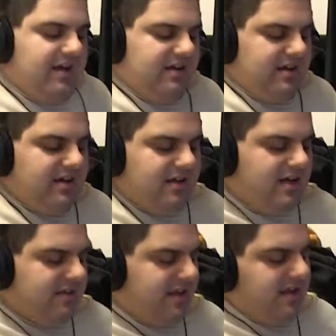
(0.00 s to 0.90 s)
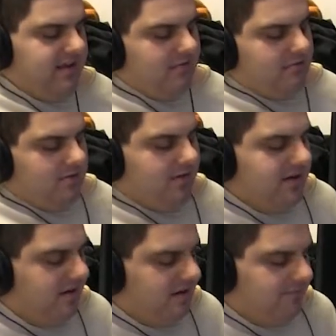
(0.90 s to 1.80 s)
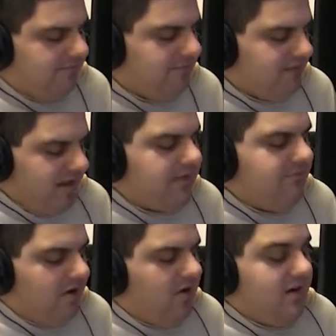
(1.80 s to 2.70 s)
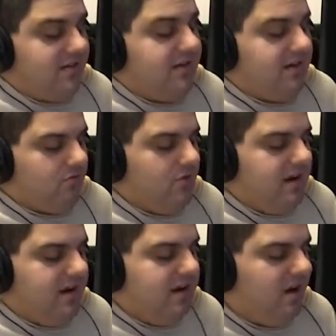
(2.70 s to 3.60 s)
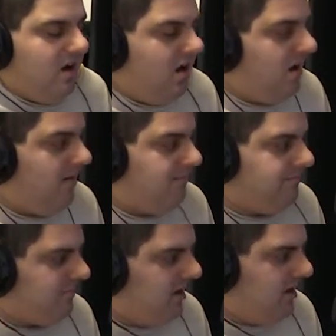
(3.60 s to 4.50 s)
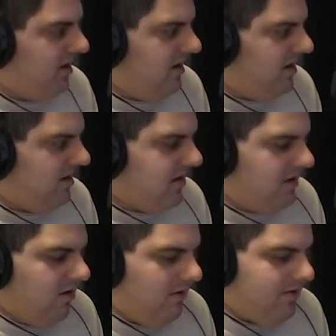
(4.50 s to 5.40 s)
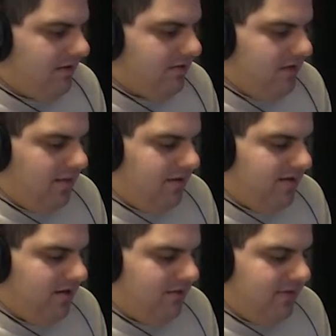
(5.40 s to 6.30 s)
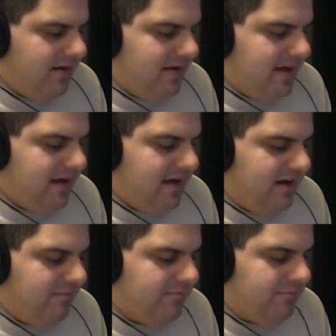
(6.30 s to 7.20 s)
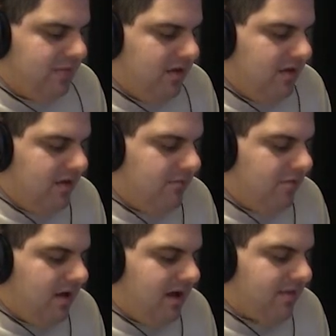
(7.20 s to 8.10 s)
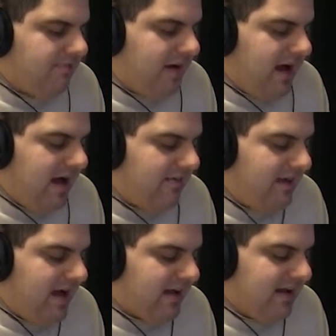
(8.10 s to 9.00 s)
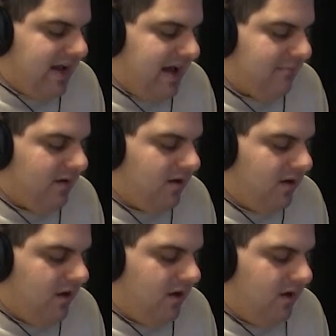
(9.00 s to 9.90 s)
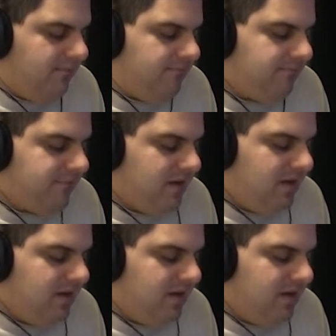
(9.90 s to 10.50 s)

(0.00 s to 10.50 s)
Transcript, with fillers: on on the AU circuit. Um, it's a very interesting read. Um, you can go. with that, Sammy Taormina at um blogspot.com. Um,